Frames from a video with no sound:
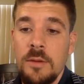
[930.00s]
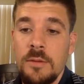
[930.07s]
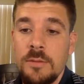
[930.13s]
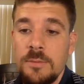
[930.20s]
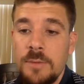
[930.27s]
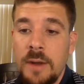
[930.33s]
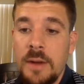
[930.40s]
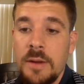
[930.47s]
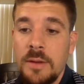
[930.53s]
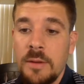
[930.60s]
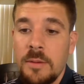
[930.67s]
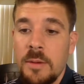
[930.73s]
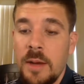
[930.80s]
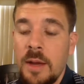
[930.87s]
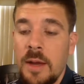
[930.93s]
finding
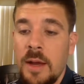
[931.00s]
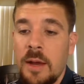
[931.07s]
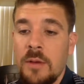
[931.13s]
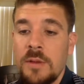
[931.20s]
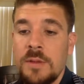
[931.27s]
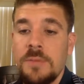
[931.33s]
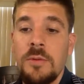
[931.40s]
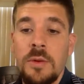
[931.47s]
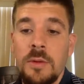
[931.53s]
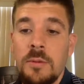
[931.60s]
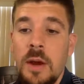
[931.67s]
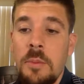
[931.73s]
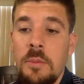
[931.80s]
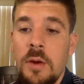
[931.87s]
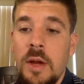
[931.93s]
the right house for the
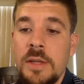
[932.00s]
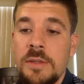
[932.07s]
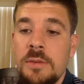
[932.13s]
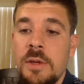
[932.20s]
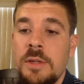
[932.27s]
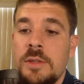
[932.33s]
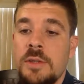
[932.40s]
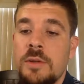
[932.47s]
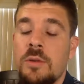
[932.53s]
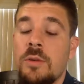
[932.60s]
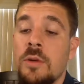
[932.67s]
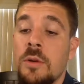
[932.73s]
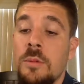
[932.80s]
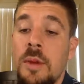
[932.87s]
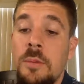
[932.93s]
right price range,
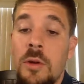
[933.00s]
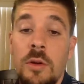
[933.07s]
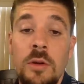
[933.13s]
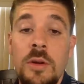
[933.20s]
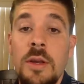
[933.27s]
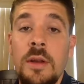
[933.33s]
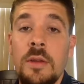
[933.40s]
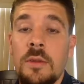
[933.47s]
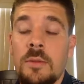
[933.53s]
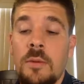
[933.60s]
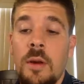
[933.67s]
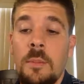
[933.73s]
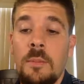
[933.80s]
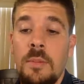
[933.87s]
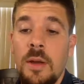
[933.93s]
or maybe you're looking in the
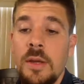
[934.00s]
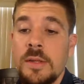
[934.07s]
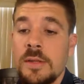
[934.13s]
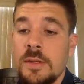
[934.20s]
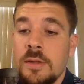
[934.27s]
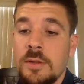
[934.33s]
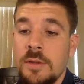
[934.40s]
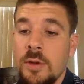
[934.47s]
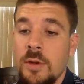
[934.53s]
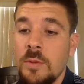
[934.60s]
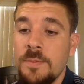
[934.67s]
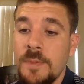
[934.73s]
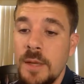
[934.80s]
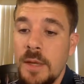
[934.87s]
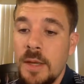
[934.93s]
wrong place. So
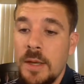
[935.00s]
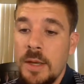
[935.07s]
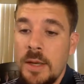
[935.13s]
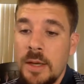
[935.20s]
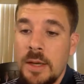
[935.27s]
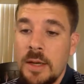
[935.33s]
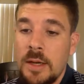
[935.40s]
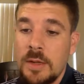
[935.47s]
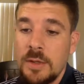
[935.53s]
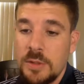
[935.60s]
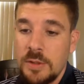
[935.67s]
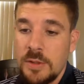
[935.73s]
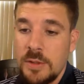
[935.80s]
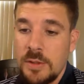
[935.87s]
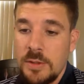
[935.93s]

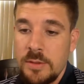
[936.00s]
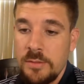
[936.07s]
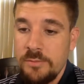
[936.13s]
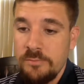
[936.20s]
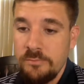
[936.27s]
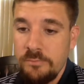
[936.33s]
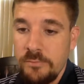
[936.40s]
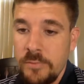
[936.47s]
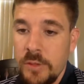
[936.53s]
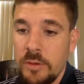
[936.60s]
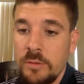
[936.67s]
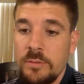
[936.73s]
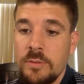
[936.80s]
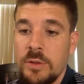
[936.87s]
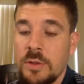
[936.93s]
just
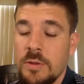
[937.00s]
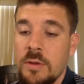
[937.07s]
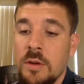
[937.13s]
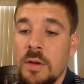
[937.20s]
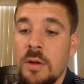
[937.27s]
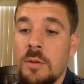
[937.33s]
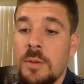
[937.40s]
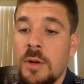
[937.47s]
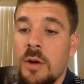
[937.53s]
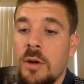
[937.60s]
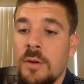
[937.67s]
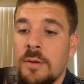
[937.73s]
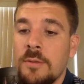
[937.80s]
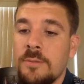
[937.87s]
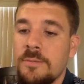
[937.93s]
look a little bit
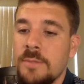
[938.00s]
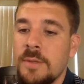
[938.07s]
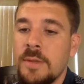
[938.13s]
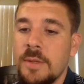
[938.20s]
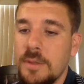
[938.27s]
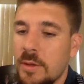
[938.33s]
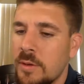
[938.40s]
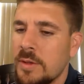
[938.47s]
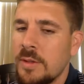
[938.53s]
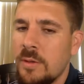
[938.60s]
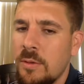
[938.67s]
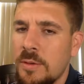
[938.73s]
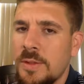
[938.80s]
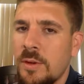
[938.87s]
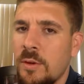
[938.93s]
harder. But there is
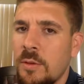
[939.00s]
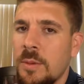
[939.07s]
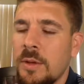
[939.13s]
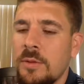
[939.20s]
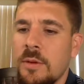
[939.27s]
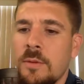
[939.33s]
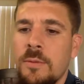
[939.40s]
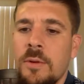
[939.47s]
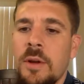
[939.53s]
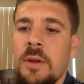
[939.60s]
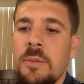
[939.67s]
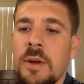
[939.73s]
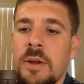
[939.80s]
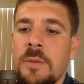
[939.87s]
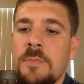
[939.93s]
always a home out there for
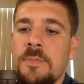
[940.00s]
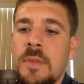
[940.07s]
anybody.